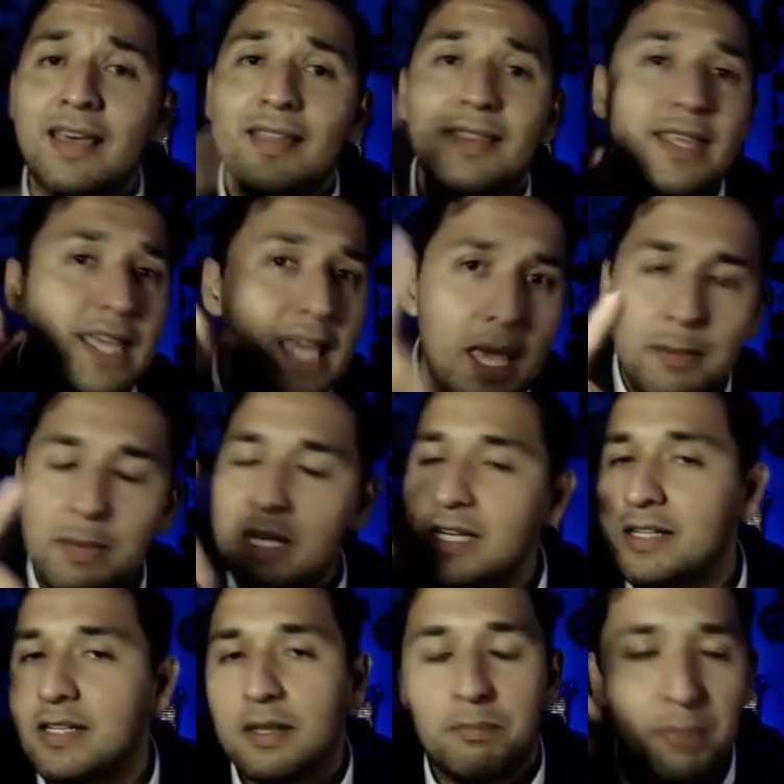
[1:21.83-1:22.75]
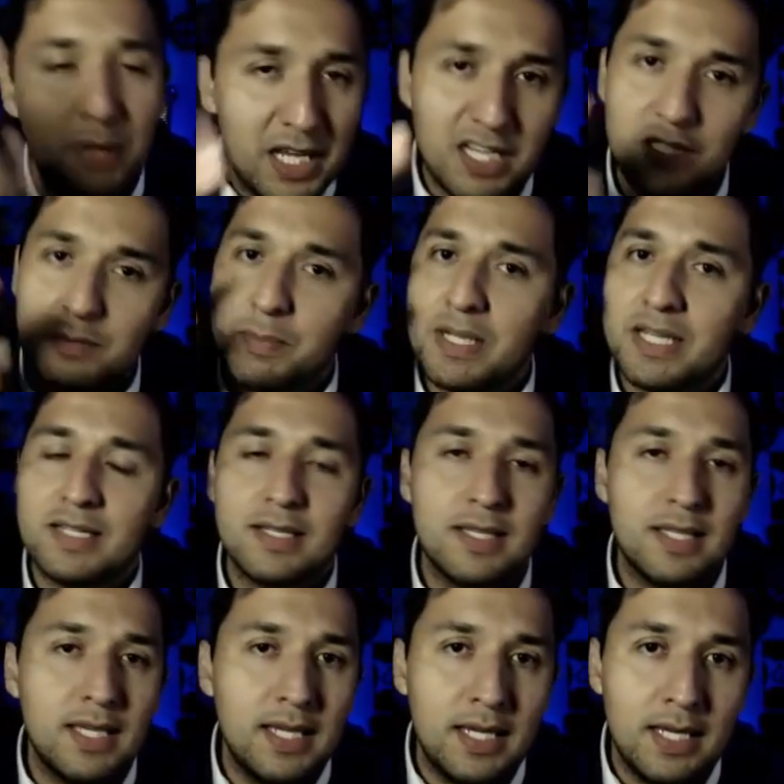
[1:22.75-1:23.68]
the image, the placements,
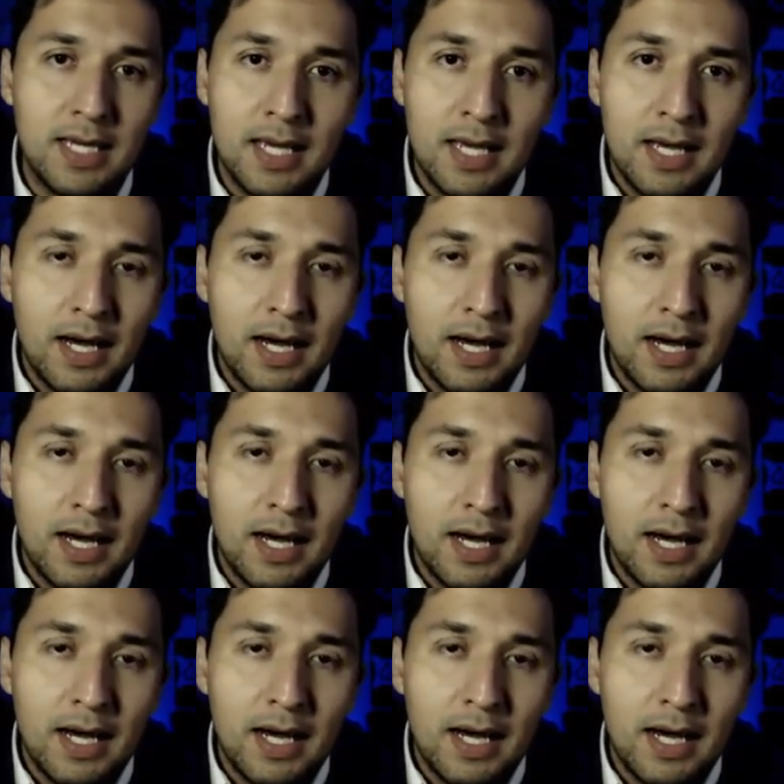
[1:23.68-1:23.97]
the